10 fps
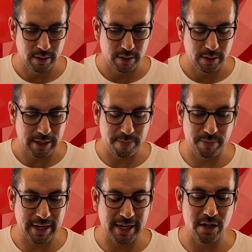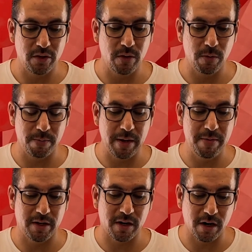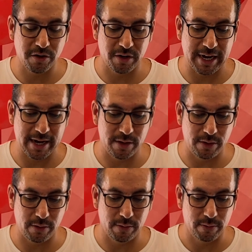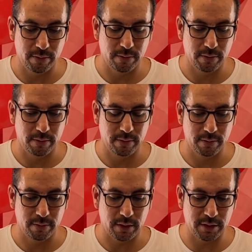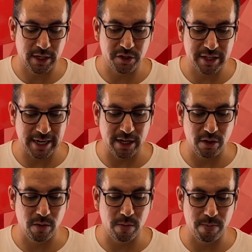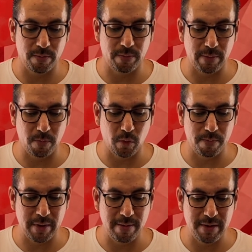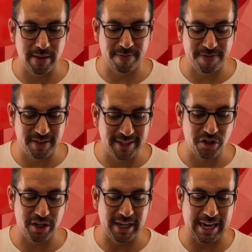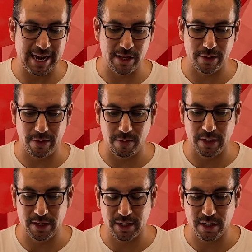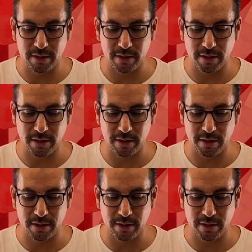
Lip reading: that can do what maybe a doctor can't do, a touch that can do what maybe the physician can't do, a touch